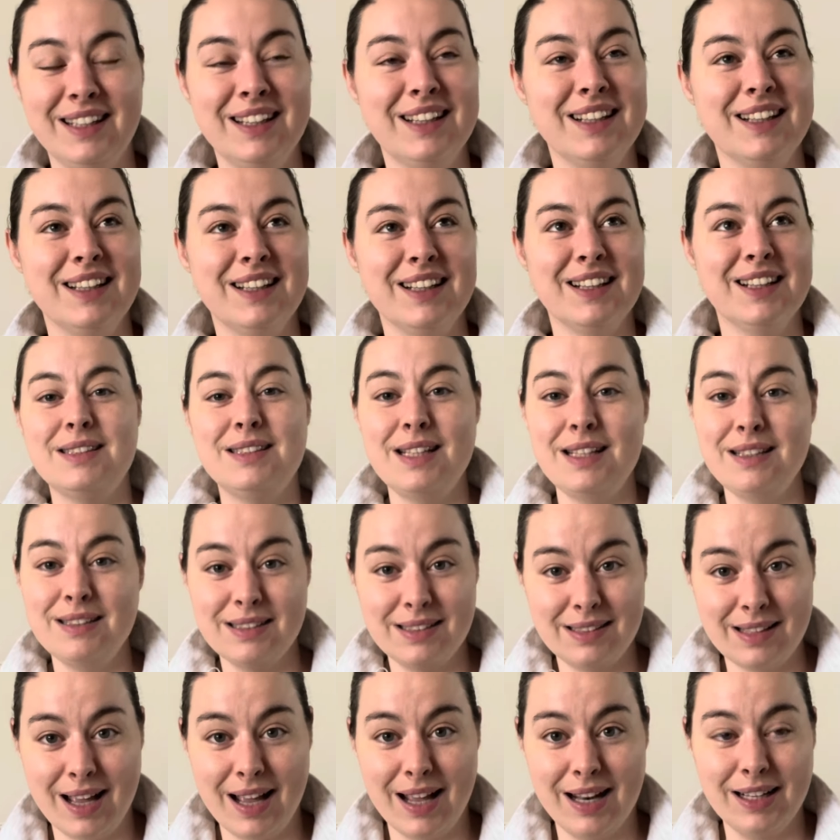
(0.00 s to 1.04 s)
but since
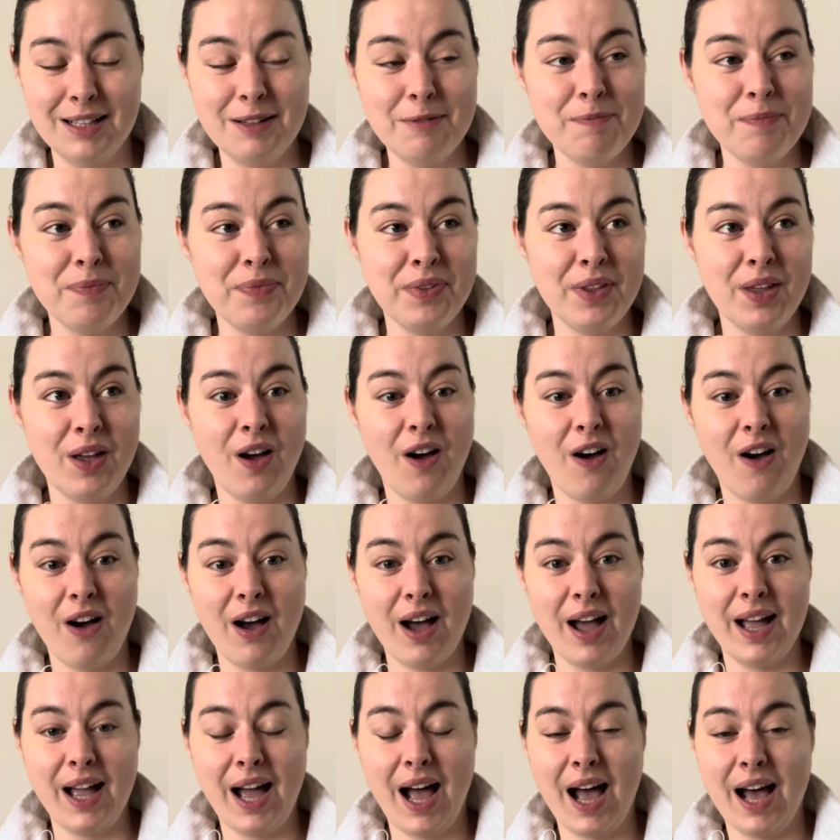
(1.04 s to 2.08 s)
then,
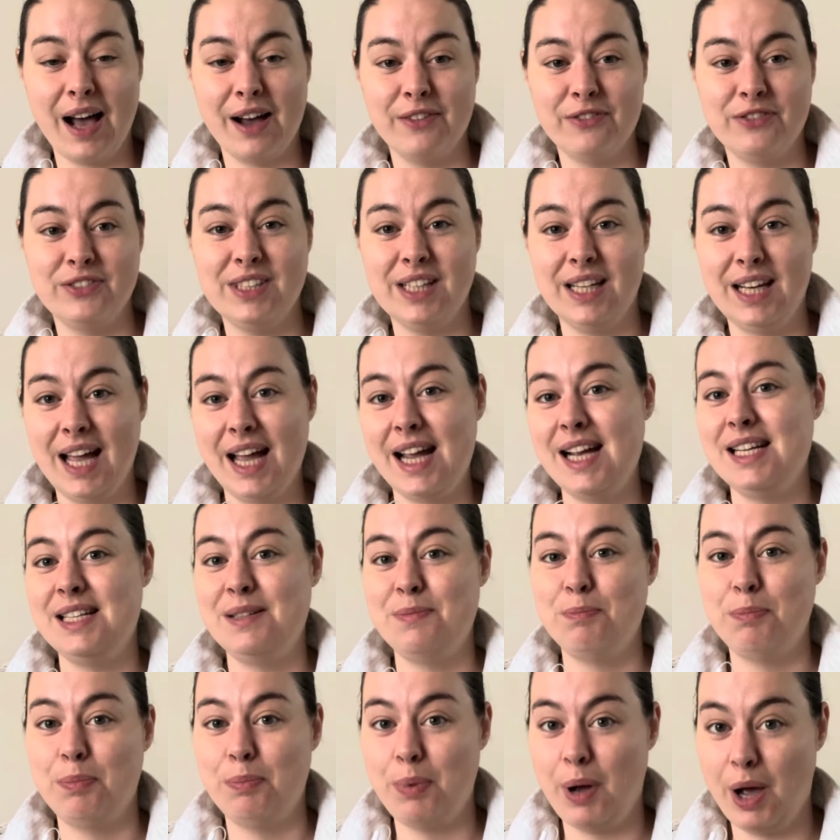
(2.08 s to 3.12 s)
I have delayed
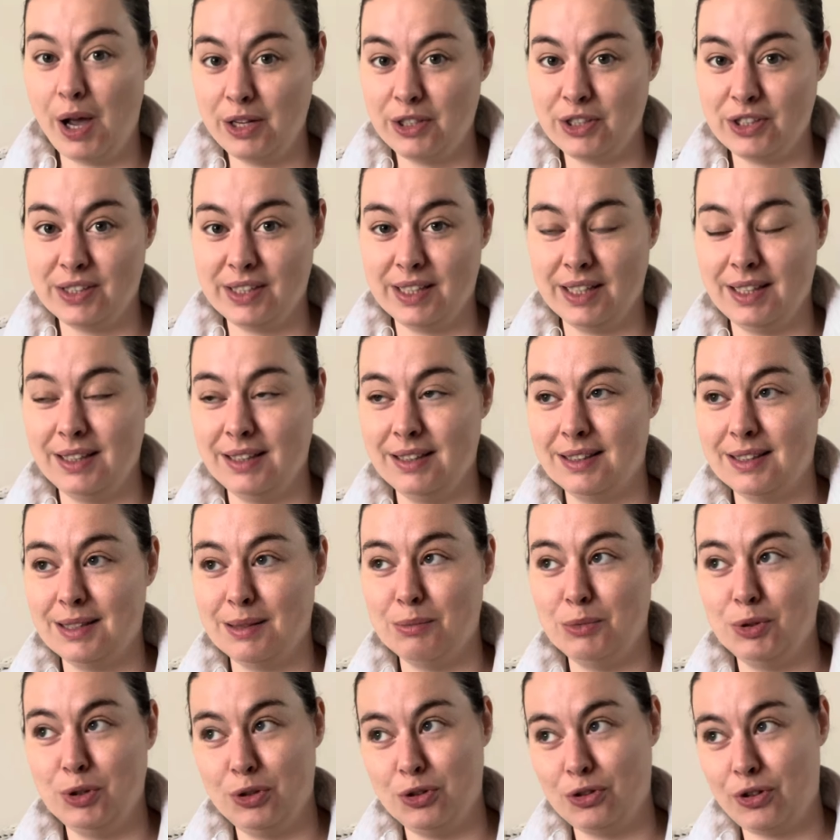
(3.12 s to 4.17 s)
purchasing
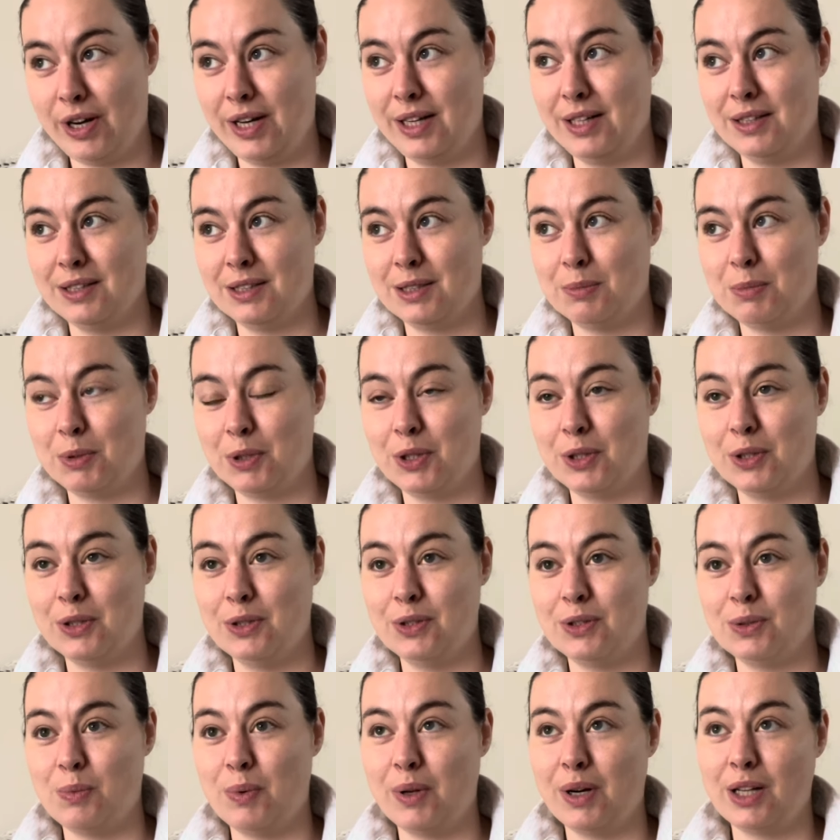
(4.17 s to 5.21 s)
some new trainers
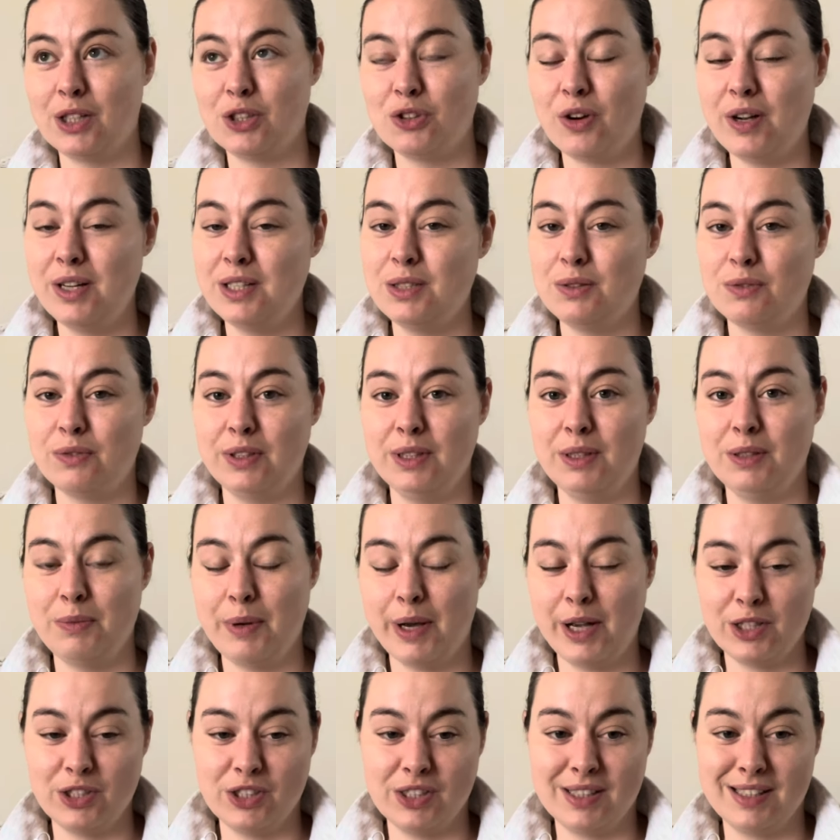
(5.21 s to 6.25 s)
because when I tried to
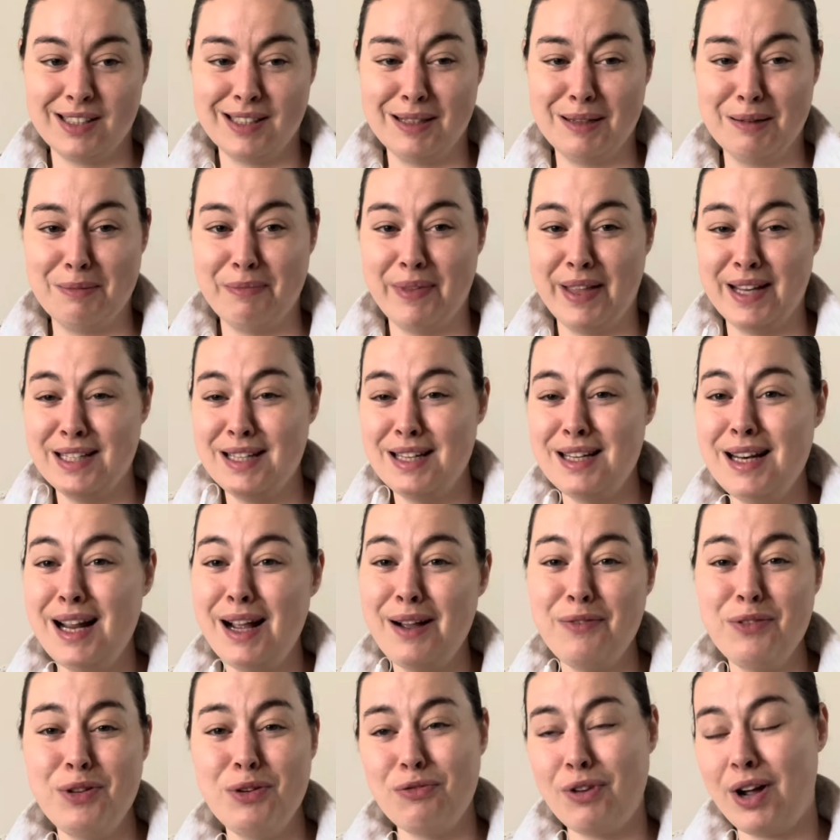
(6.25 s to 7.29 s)
repurchase them, they didn't
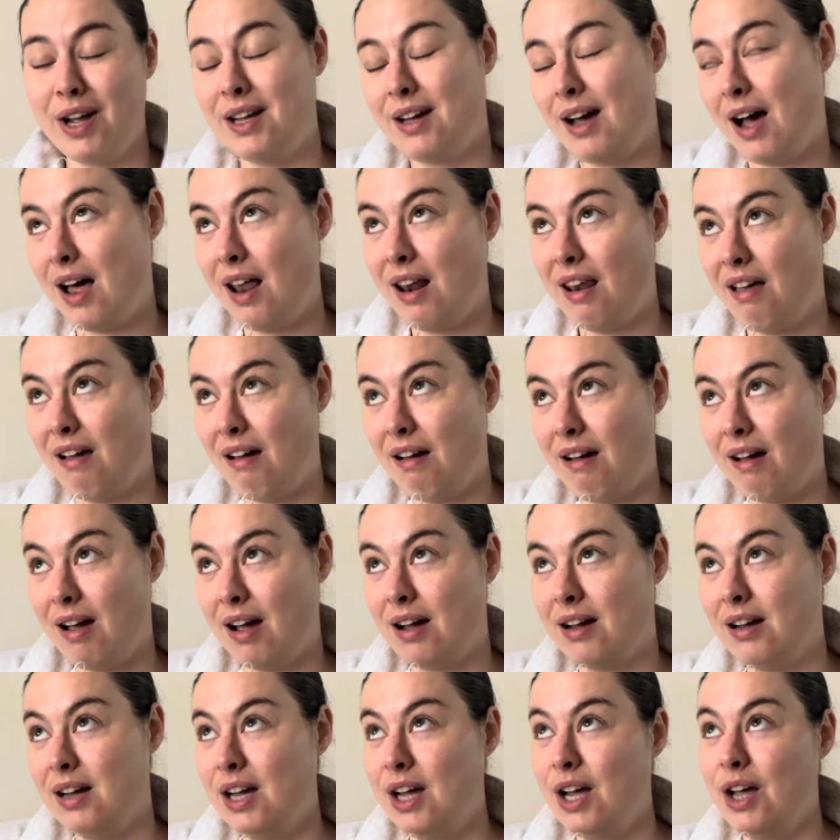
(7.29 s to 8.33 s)
have the right
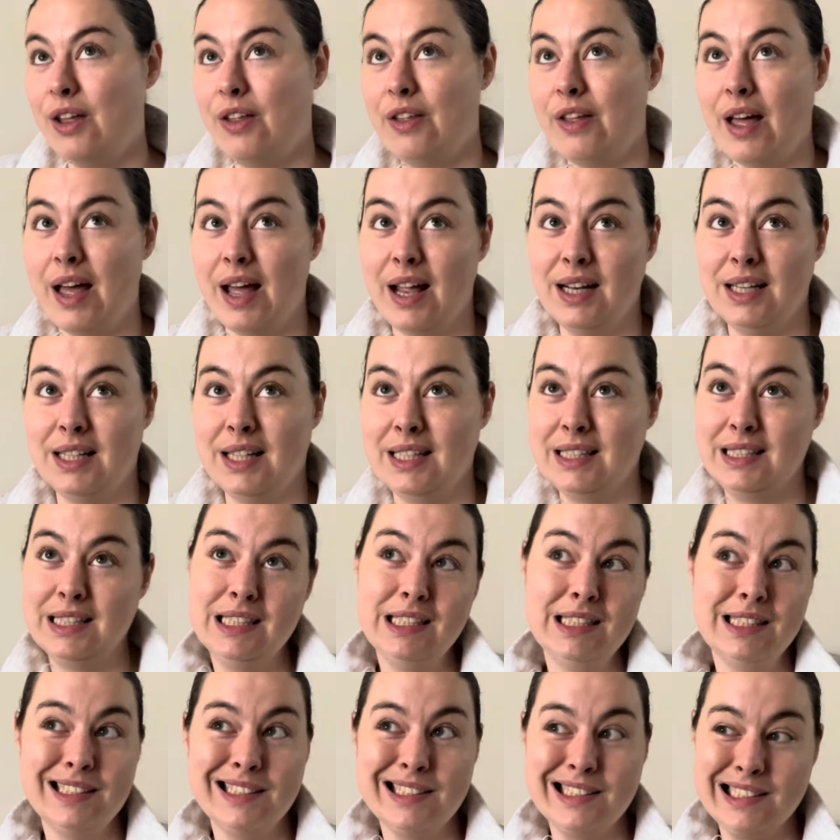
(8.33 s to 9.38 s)
colour and they
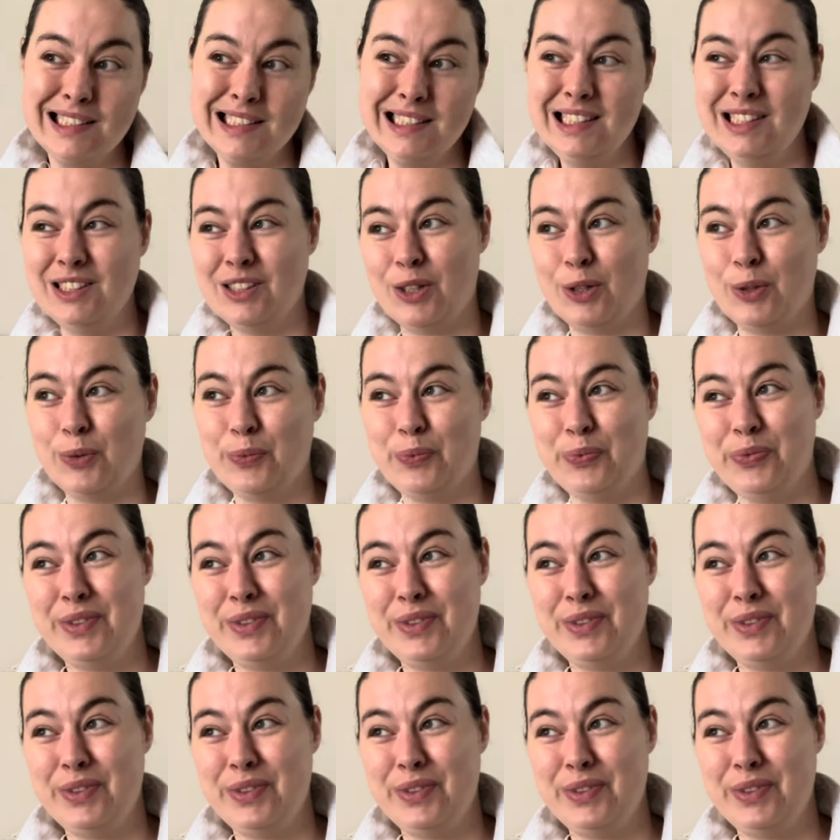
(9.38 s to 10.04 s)
didn't, you know,